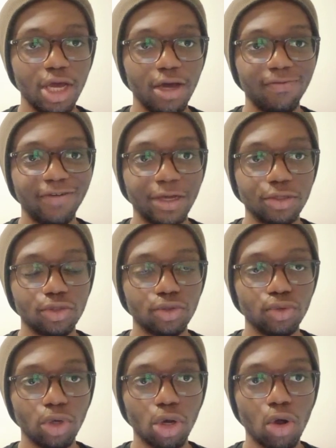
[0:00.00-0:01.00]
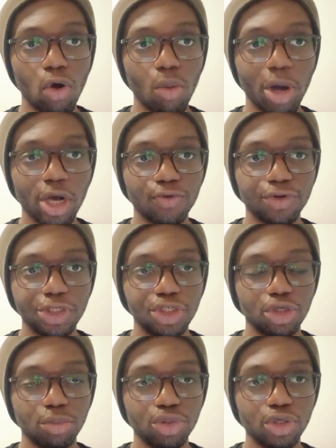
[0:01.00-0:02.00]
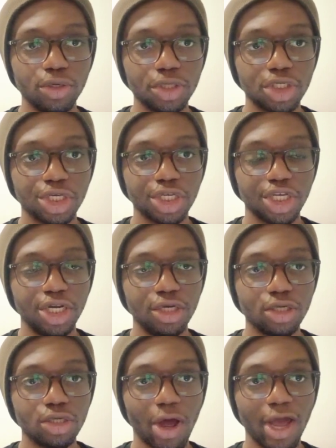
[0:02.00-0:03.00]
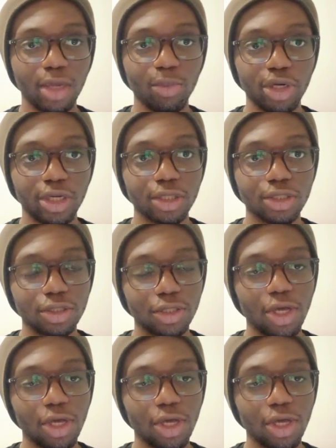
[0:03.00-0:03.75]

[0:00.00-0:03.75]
thanks to a goal by Christian Pulisic in the dying minutes.